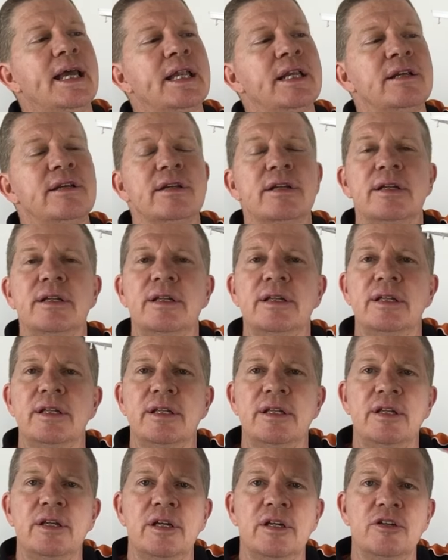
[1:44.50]
and
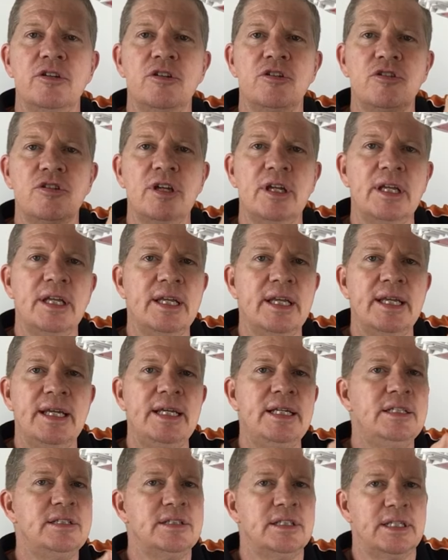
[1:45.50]
you can just
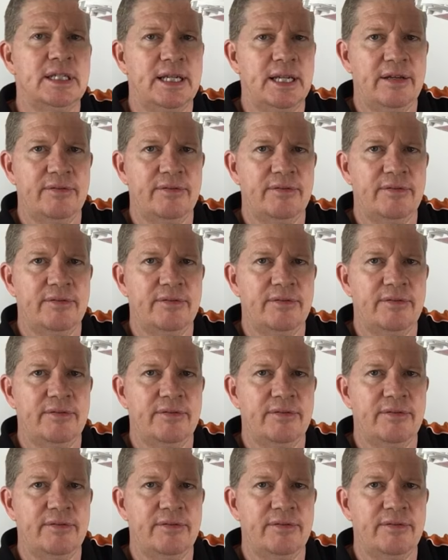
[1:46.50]
easily